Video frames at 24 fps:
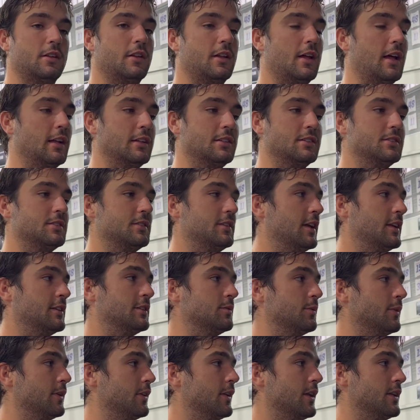That's
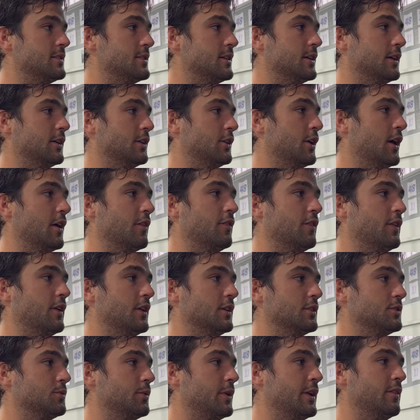it. You got to
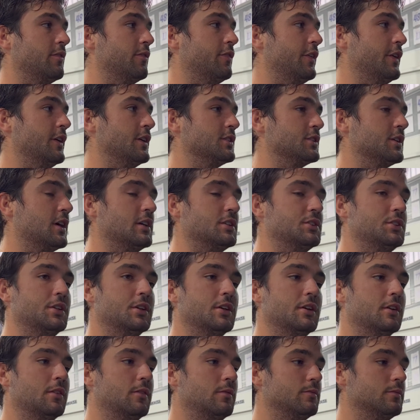finish. We didn't finish last
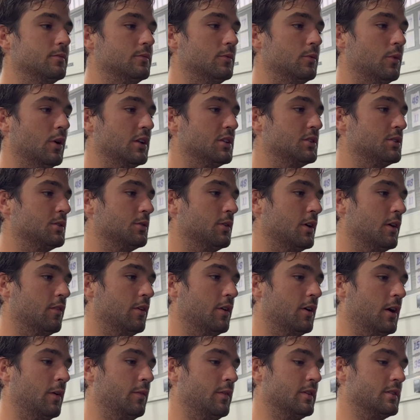year whatsoever,
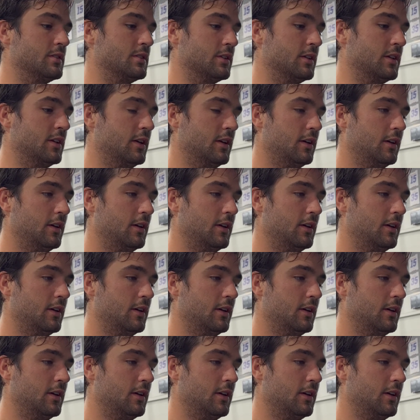obviously.